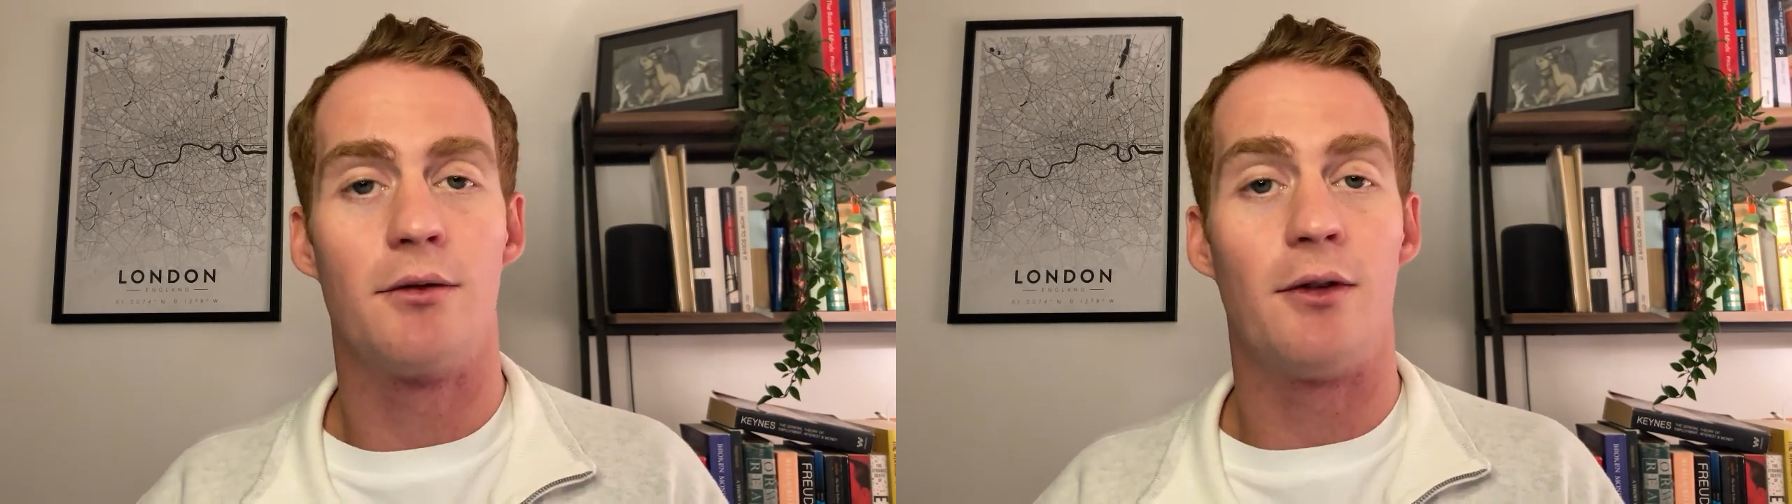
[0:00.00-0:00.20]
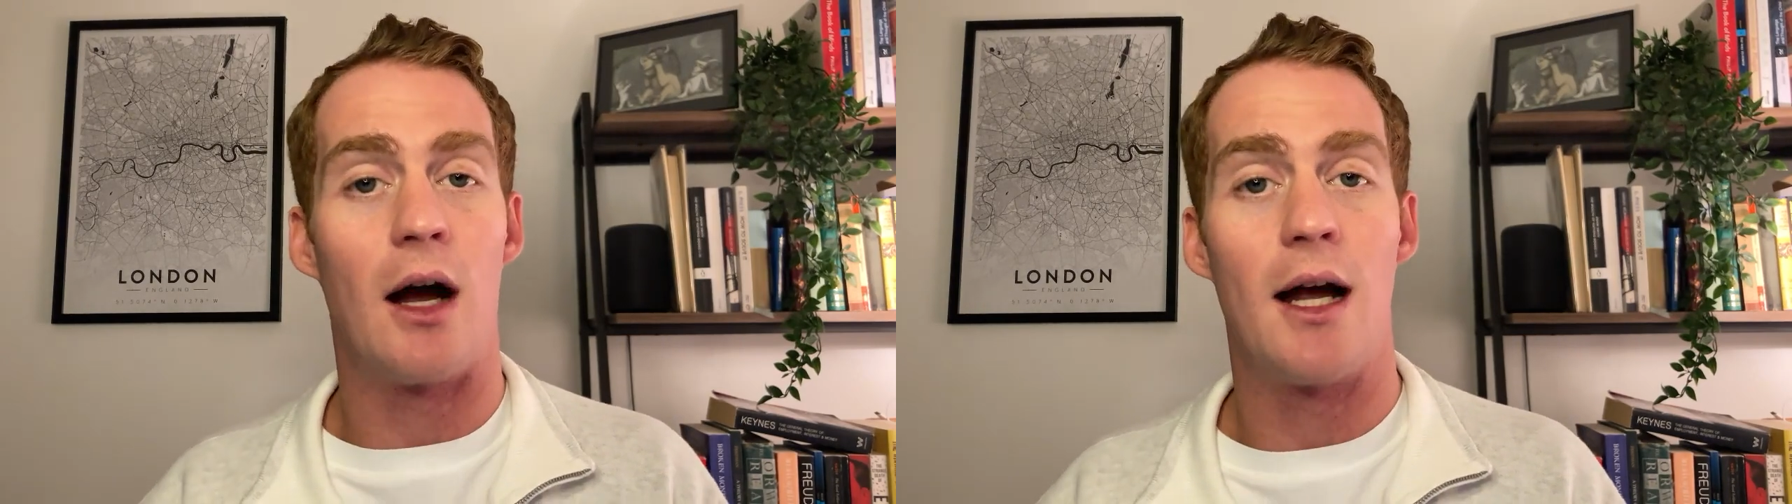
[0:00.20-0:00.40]

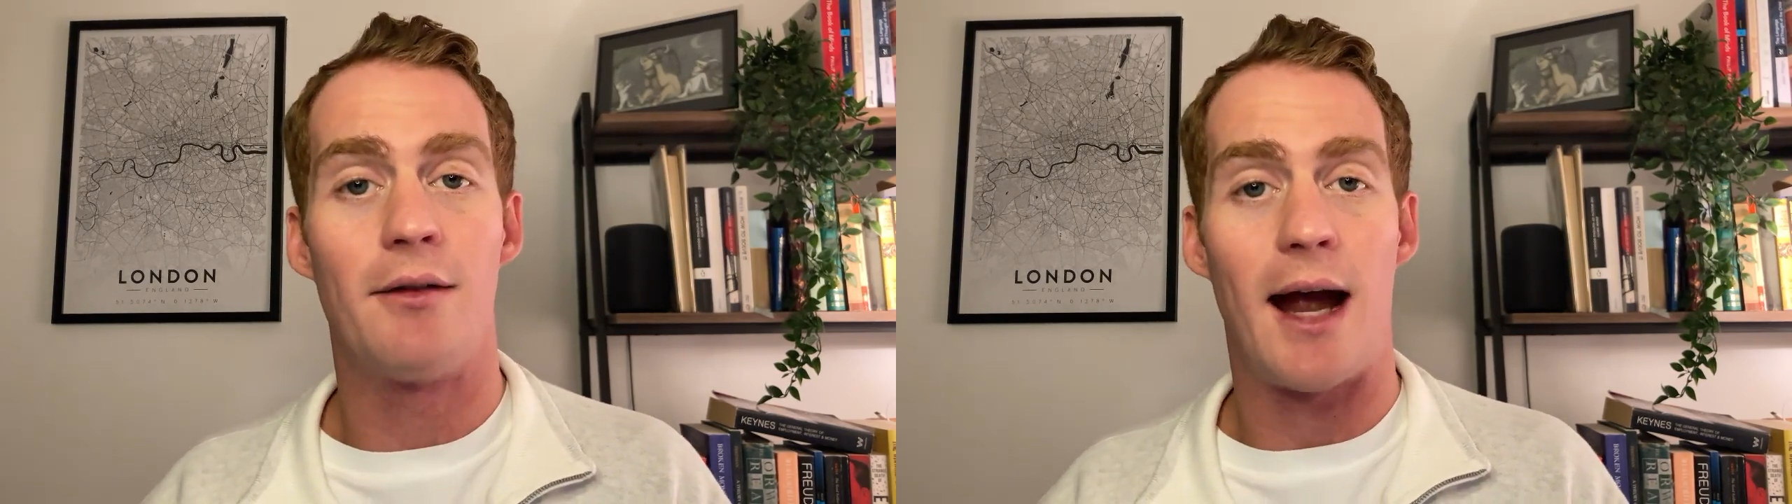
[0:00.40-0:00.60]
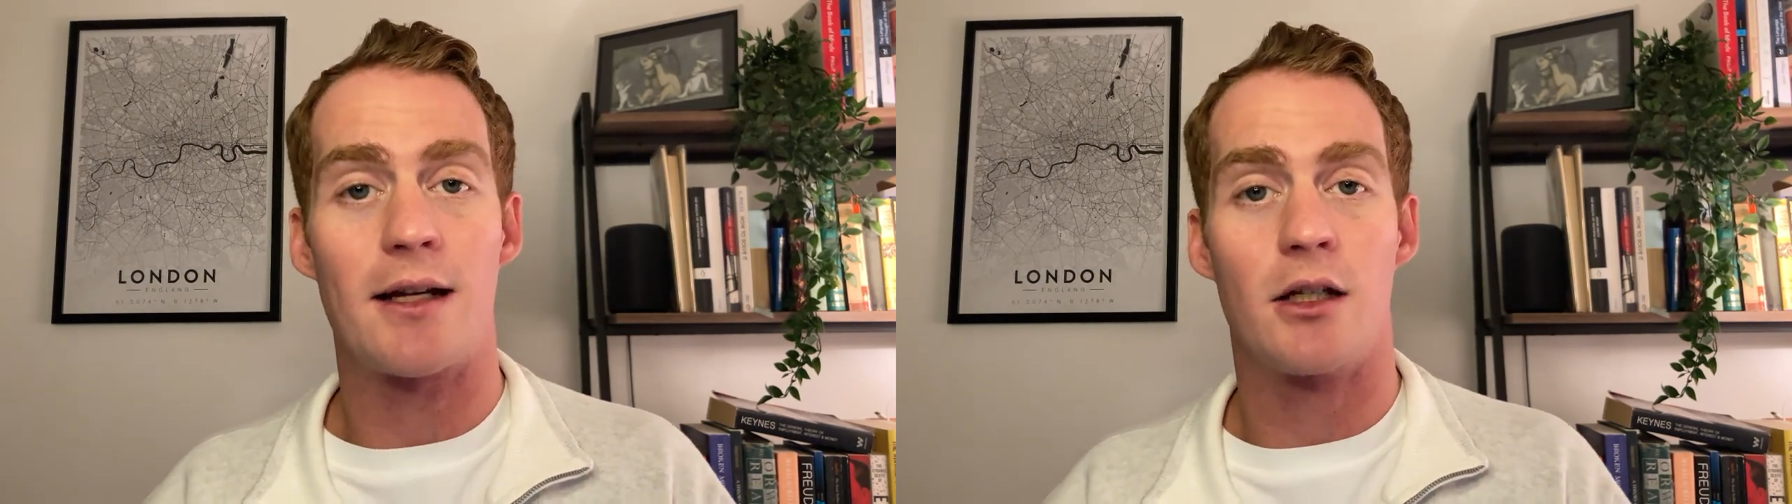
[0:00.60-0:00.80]
5
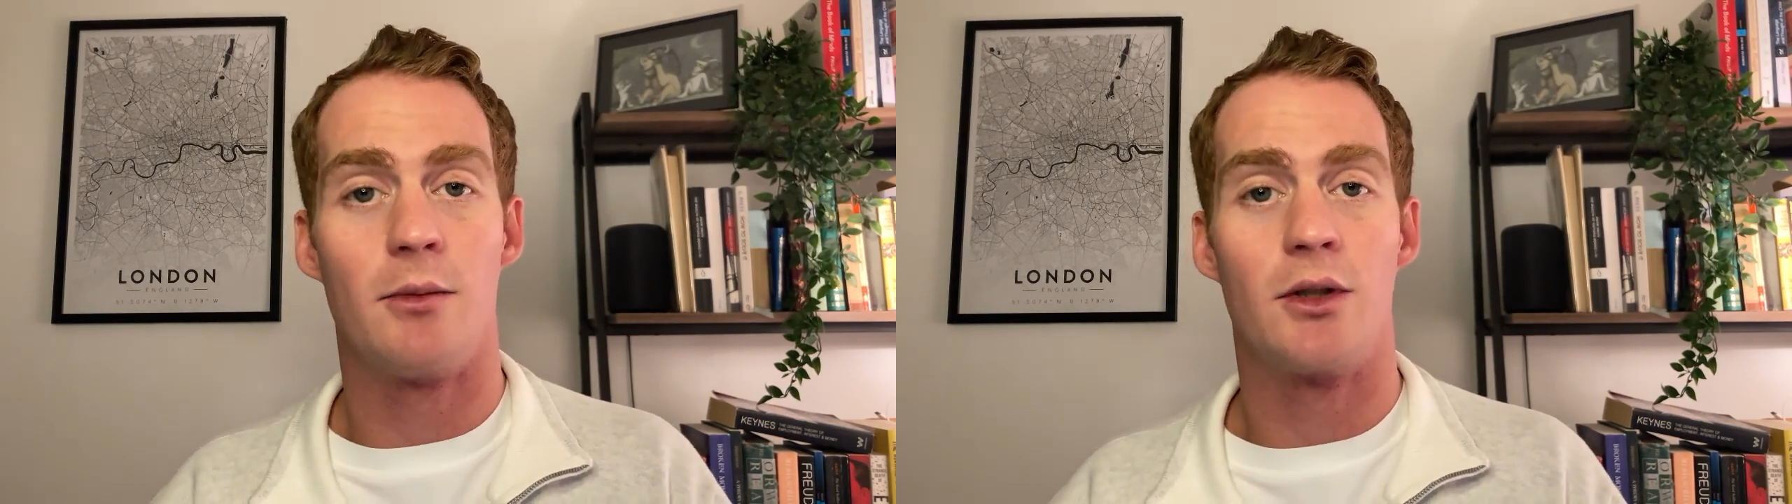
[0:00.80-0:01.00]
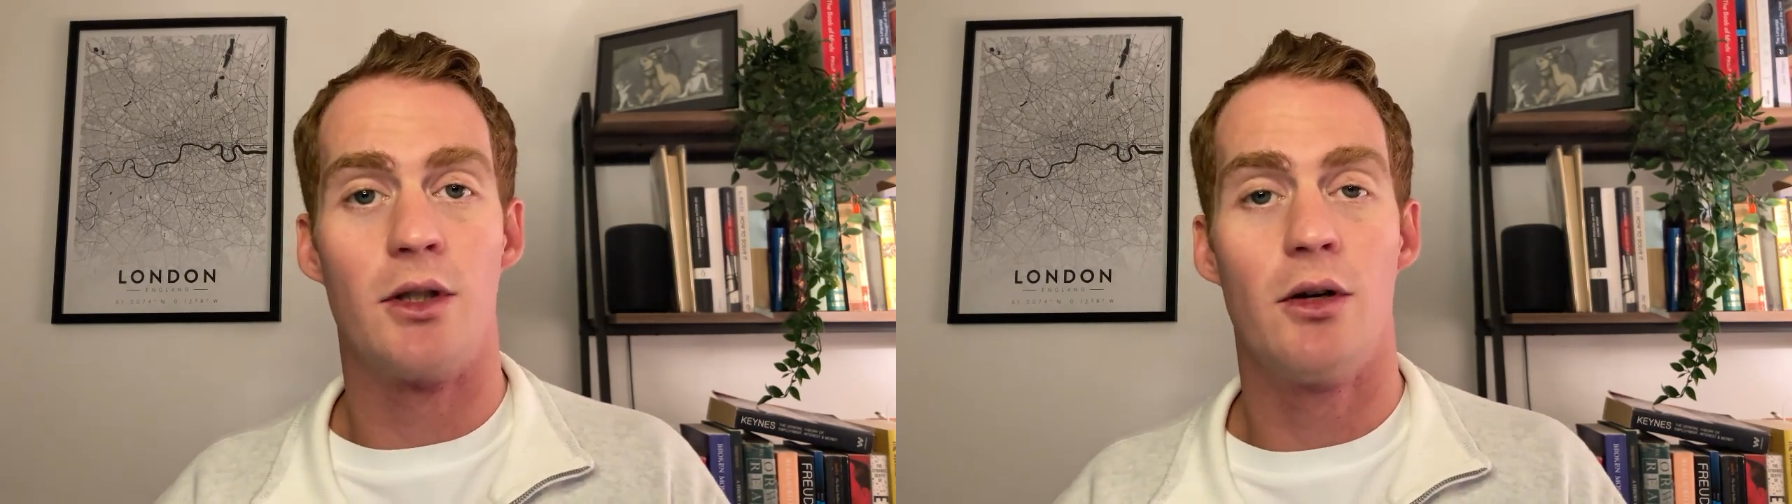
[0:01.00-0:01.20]
actionable
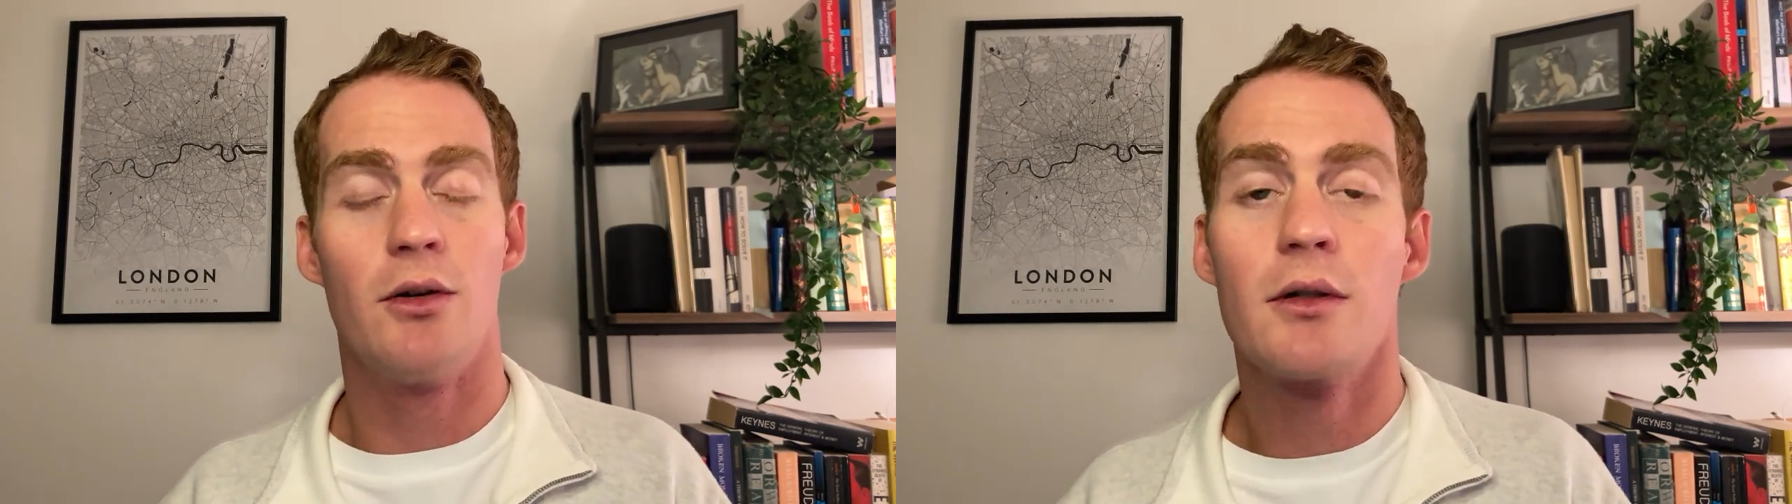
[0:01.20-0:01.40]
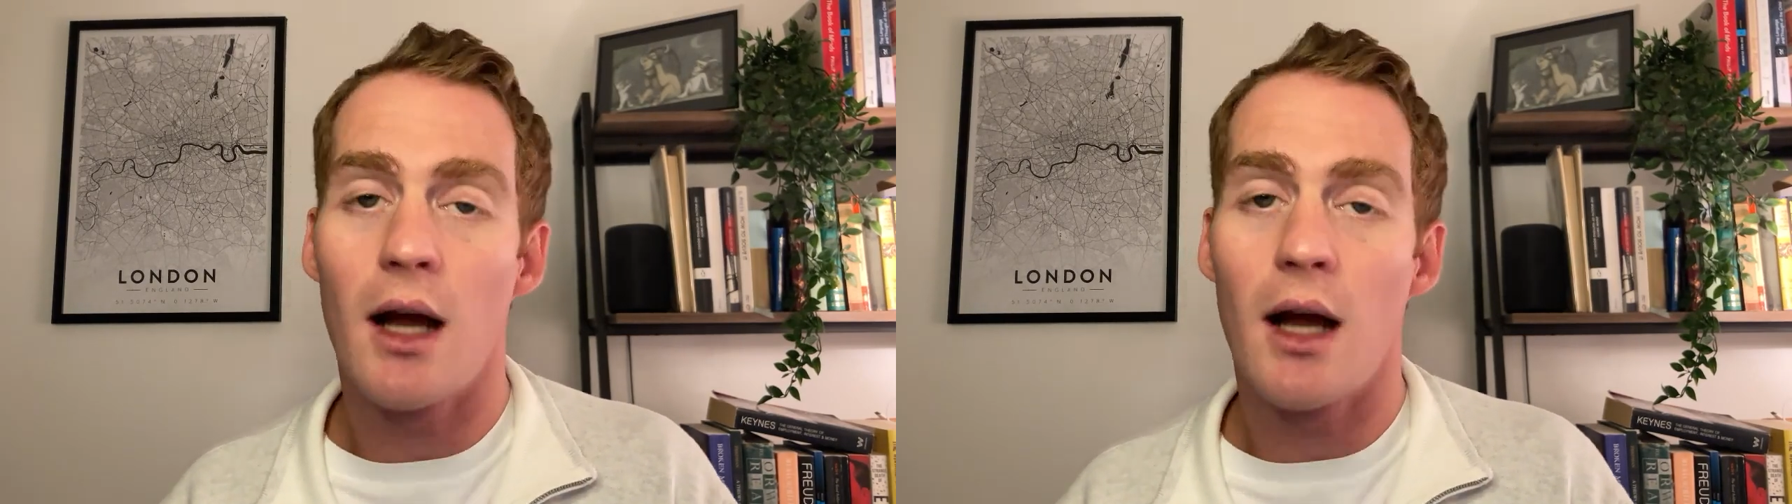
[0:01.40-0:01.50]
to-dos.